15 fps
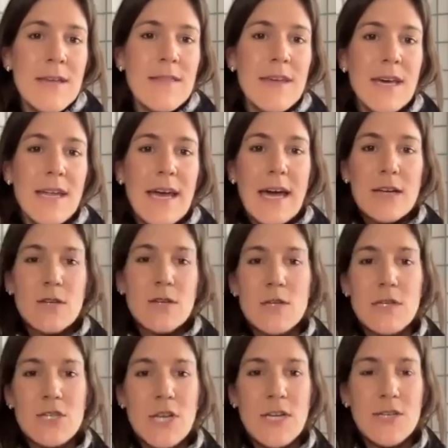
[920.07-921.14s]
that actually
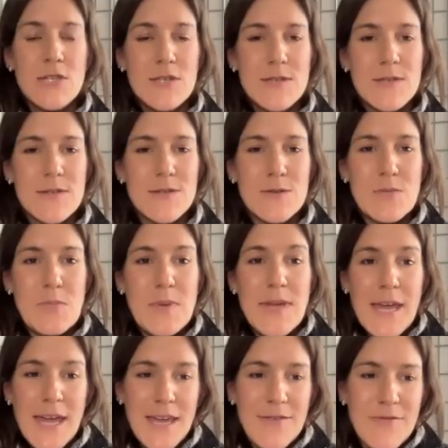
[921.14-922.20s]
changes
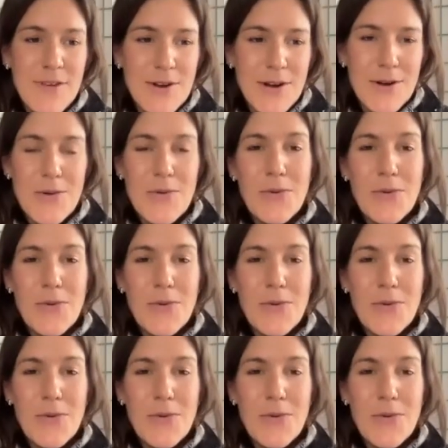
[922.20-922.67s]
behavior,